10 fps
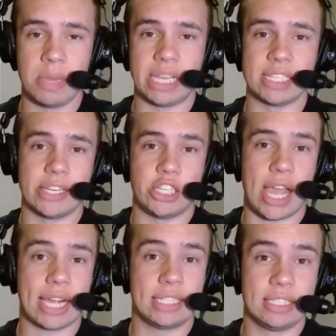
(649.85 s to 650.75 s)
Because at
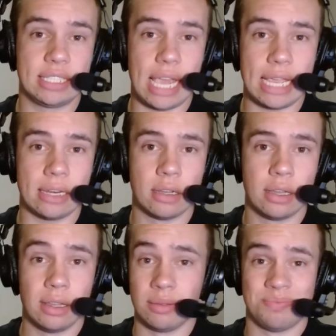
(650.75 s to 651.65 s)
Jackson State,
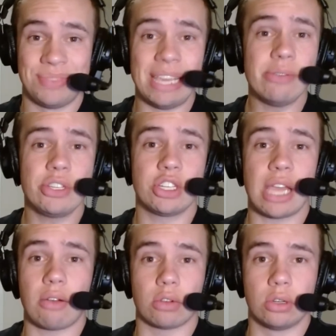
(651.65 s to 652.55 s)
he was
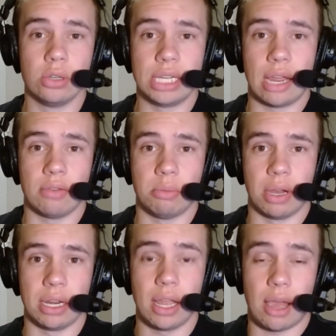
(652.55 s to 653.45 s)
just out recruiting
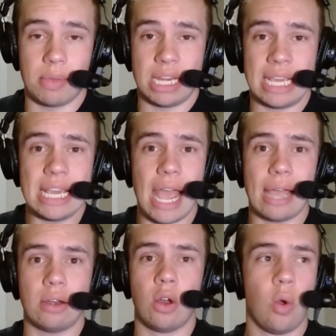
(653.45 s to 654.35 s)
everybody. I mean, he
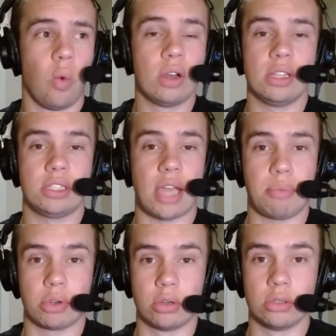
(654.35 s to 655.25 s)
had one of the
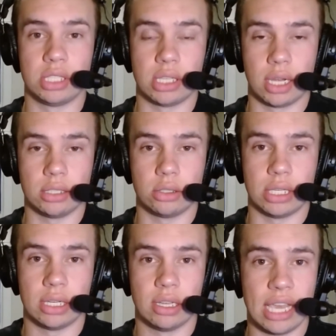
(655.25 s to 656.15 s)
top recruits in the
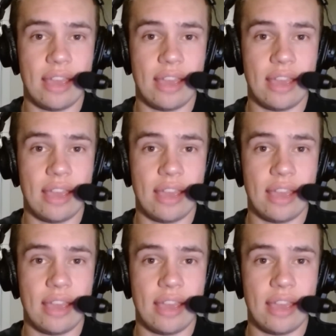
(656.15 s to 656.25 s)
country.